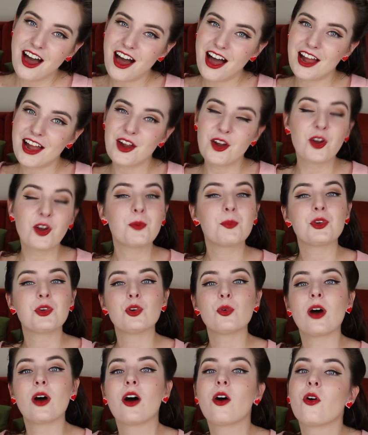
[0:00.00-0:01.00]
I hope
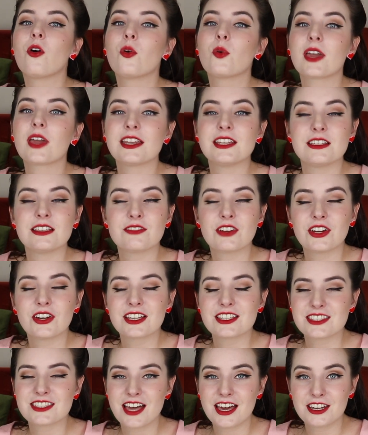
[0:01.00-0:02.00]
you are all getting very
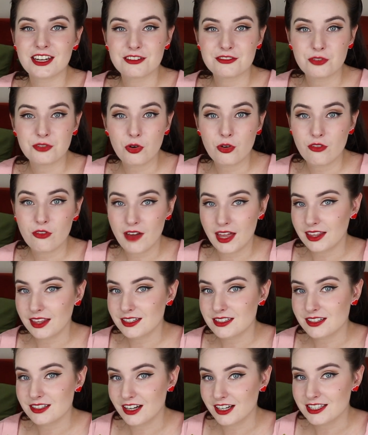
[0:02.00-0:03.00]
excited for
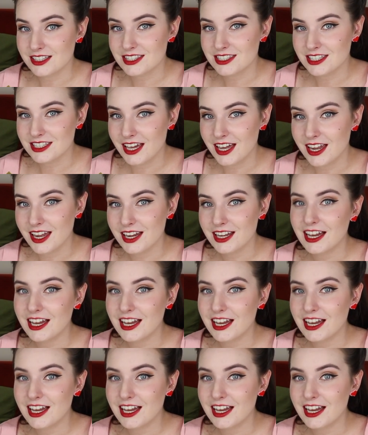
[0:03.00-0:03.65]
Valentine's Day.